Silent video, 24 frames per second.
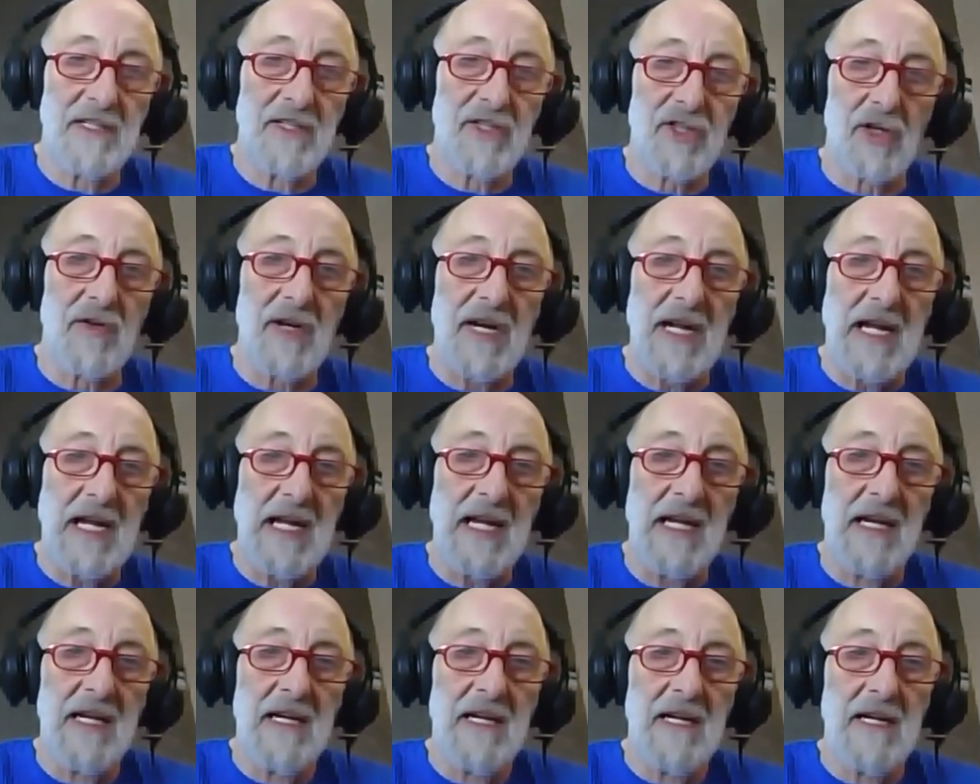journey,
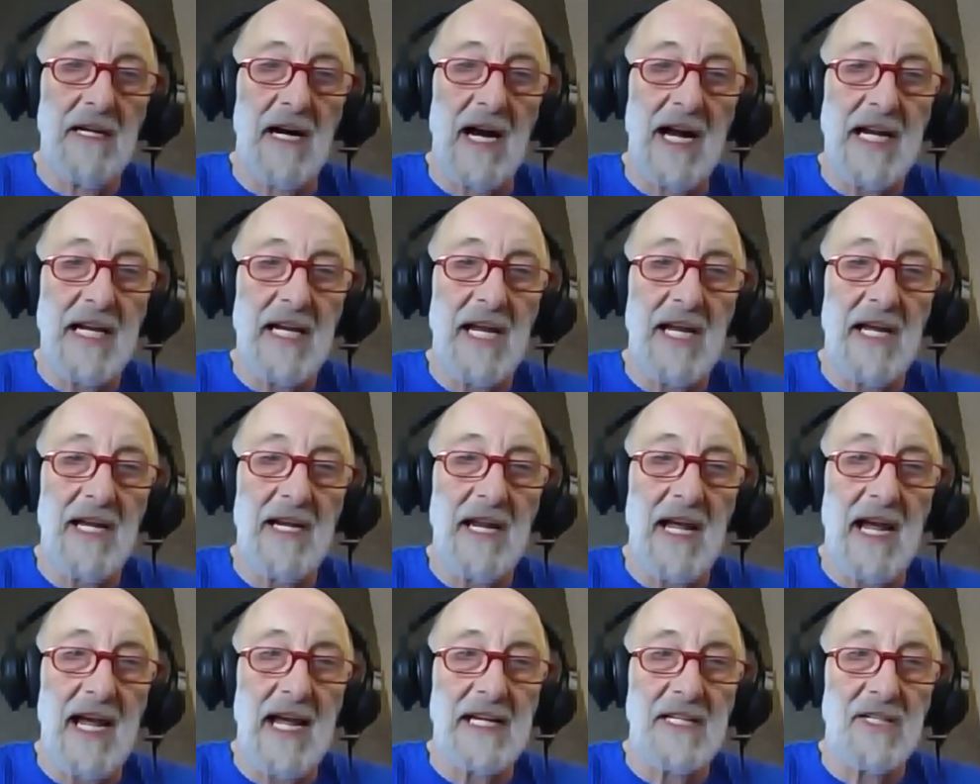I can
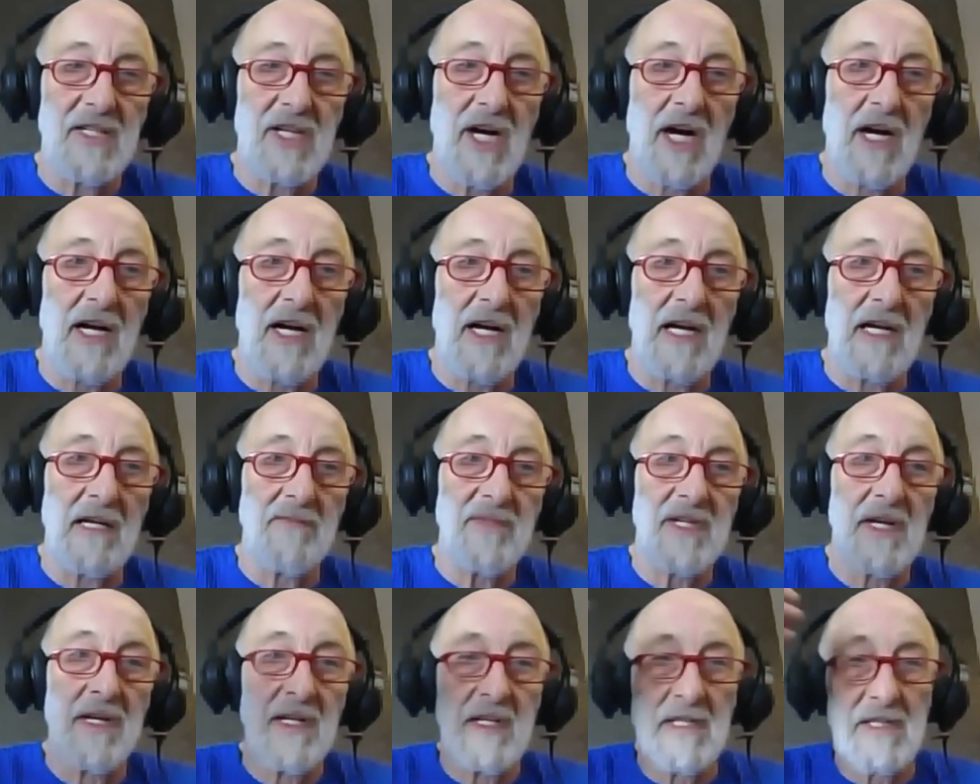at
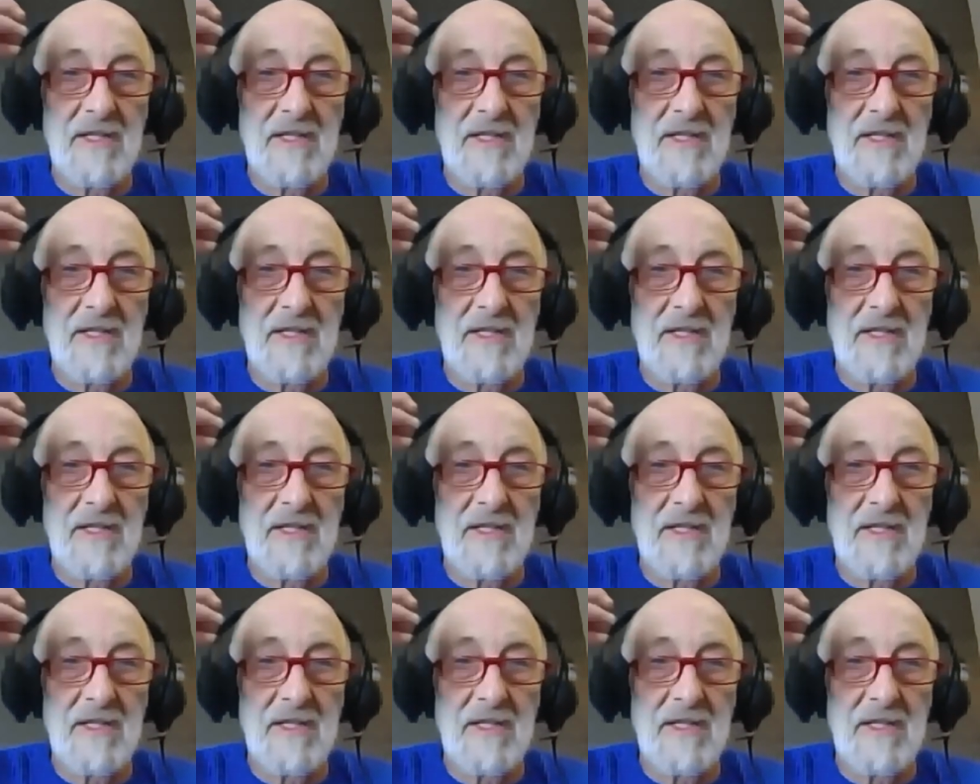times